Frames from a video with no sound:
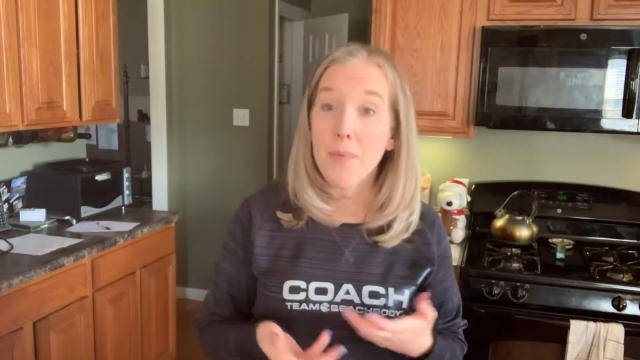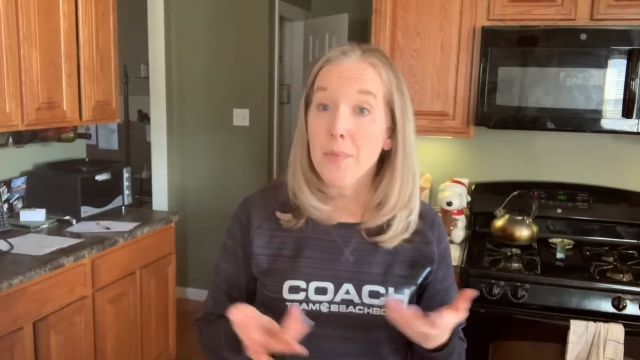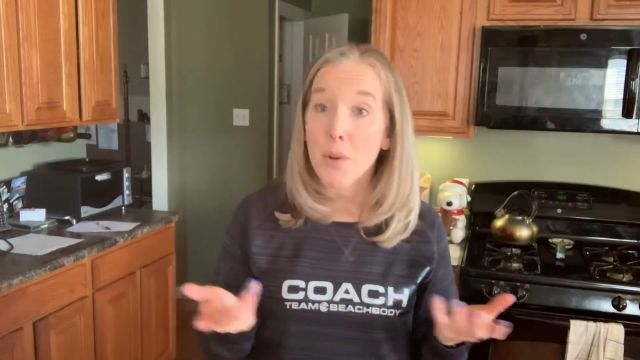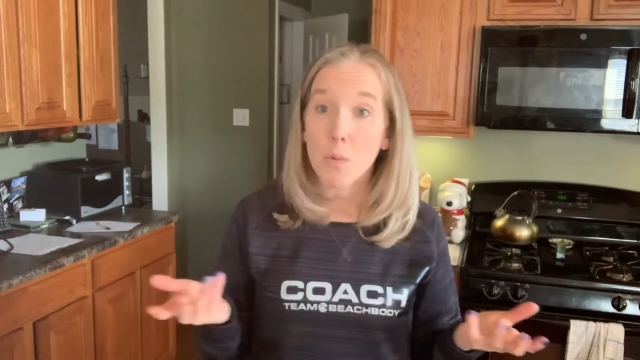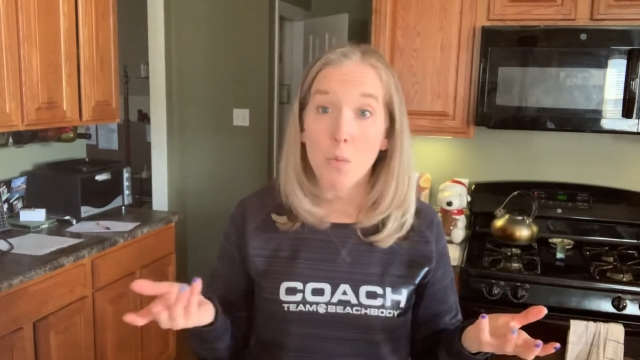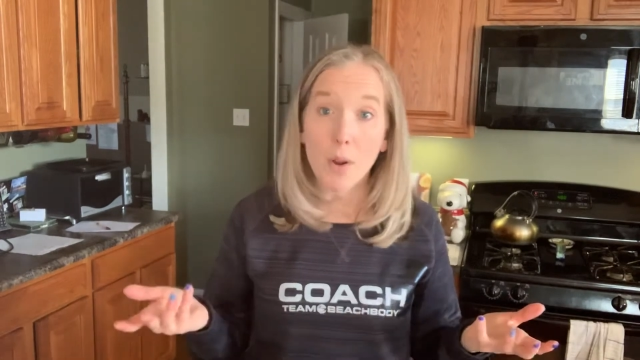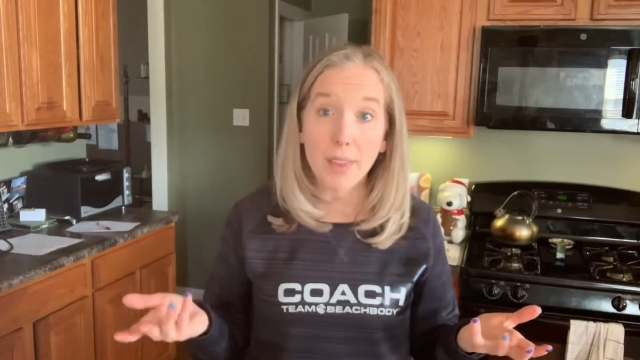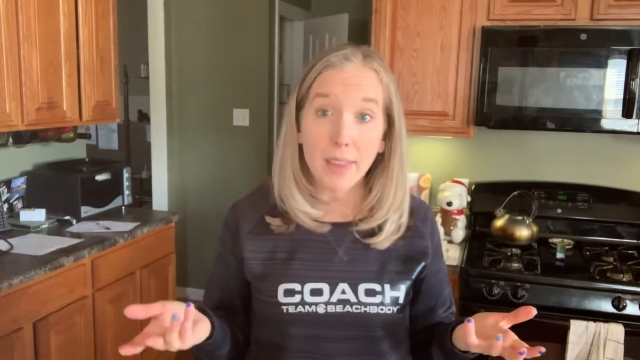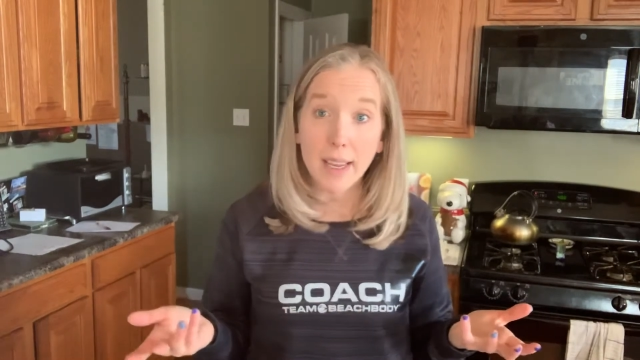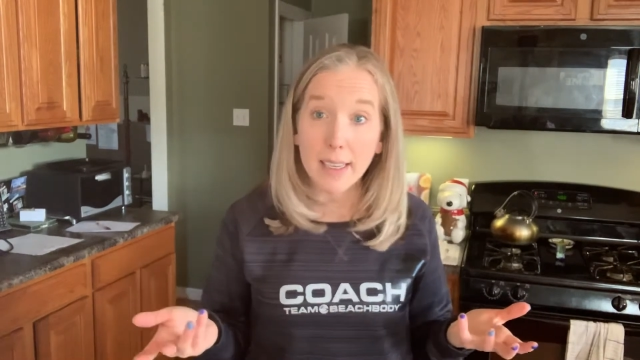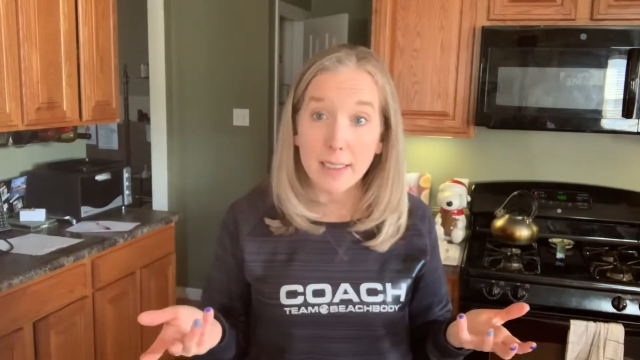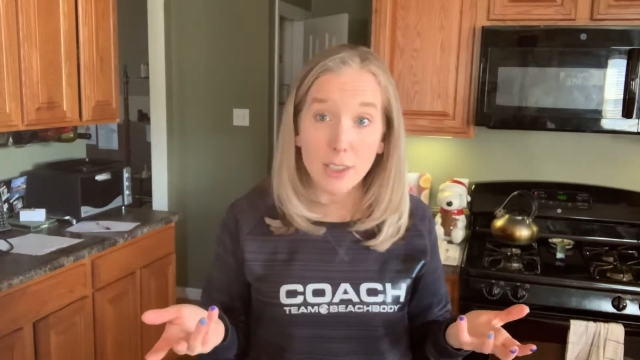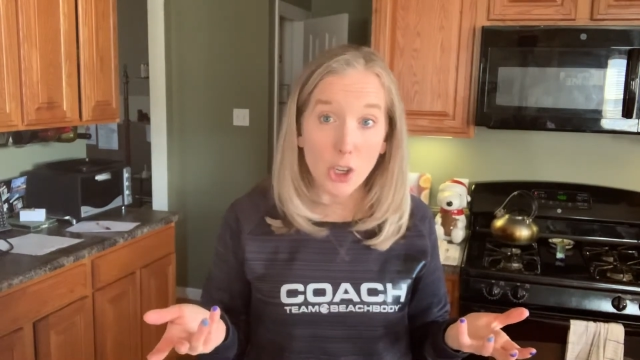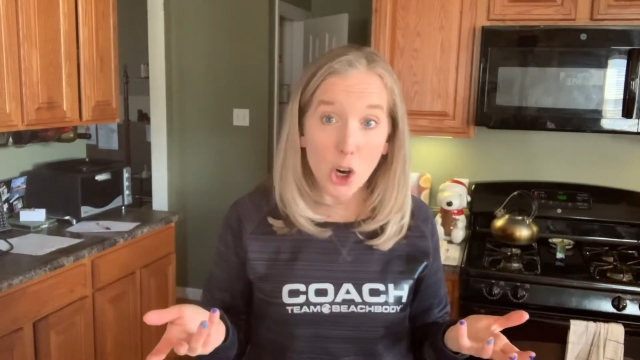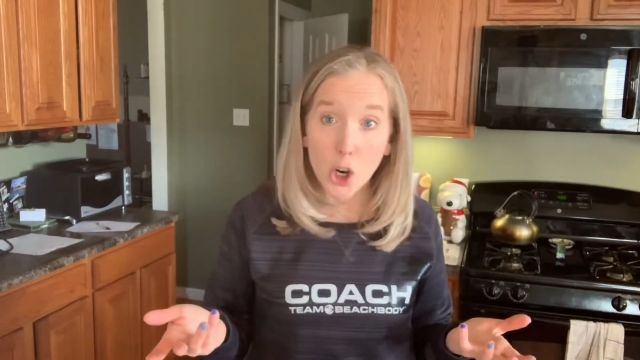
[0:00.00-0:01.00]
one
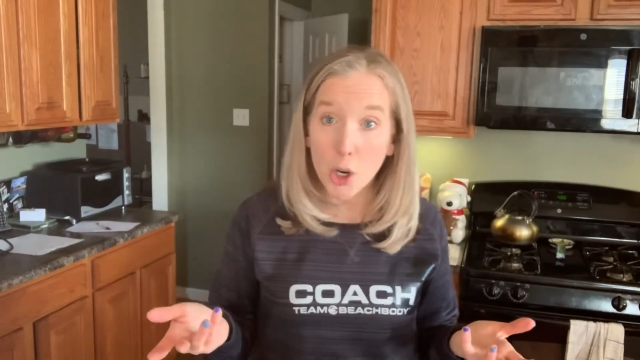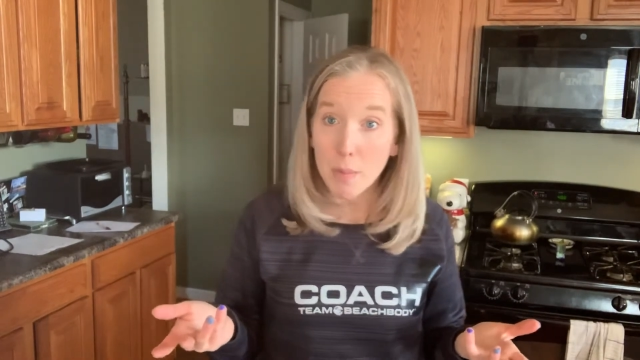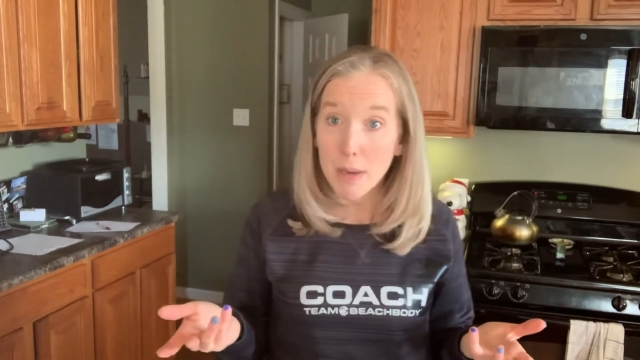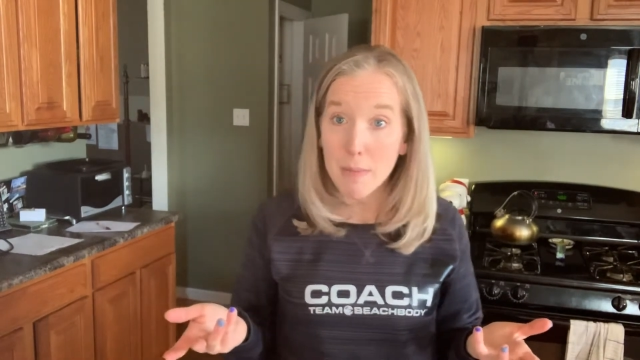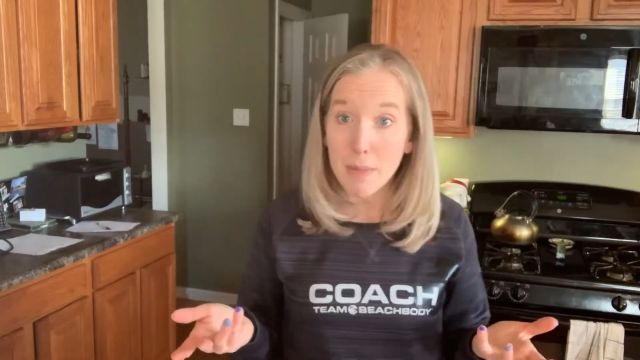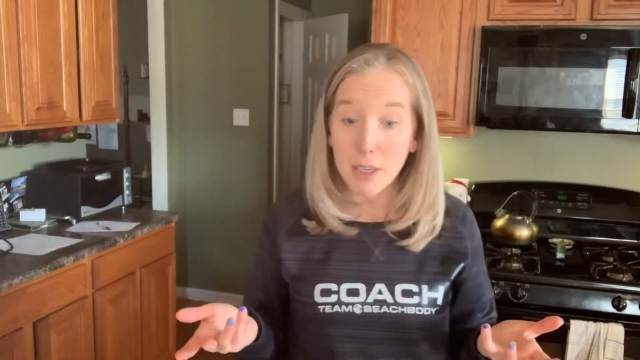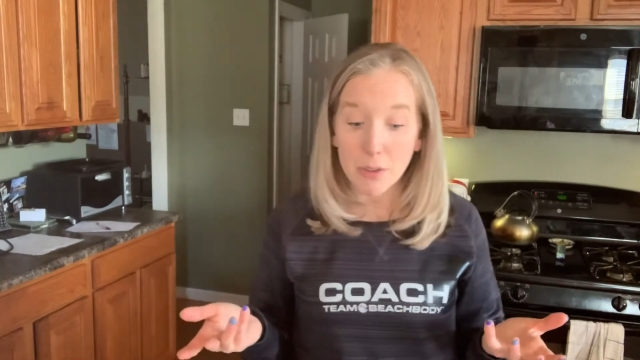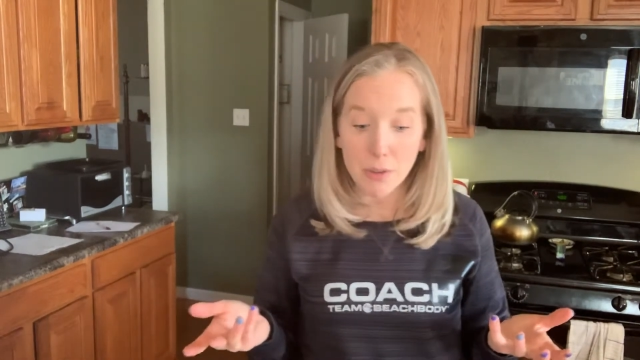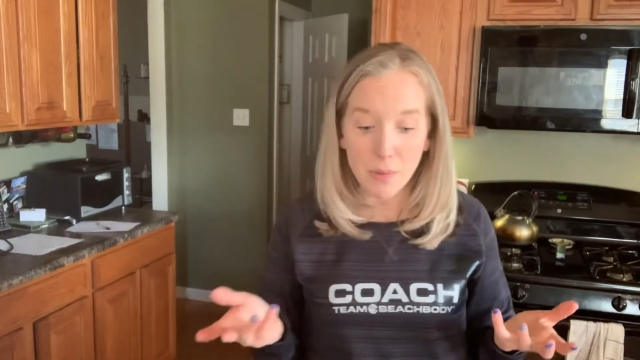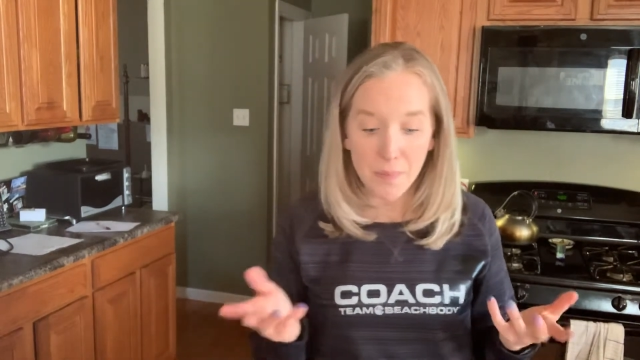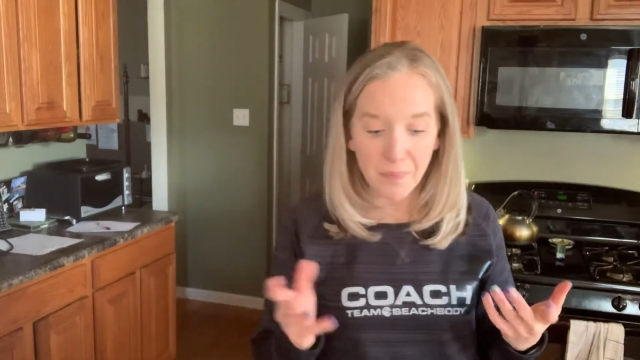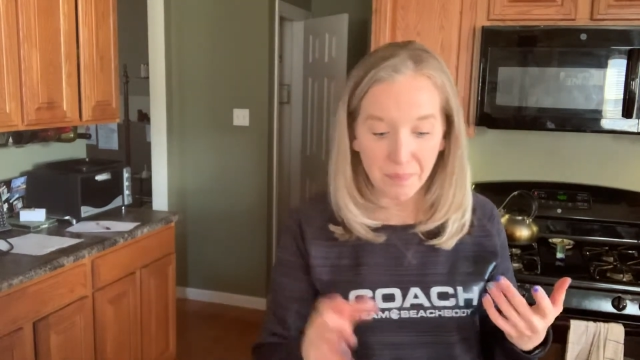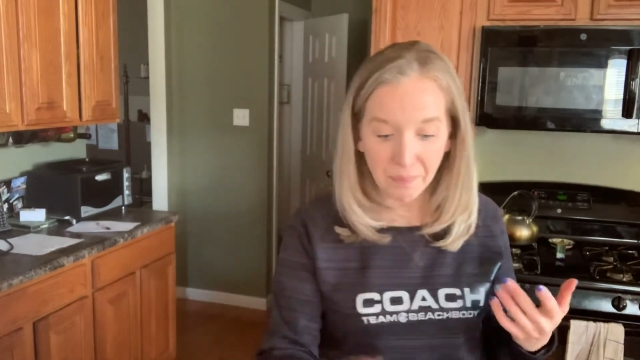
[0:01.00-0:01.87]
less carby meal.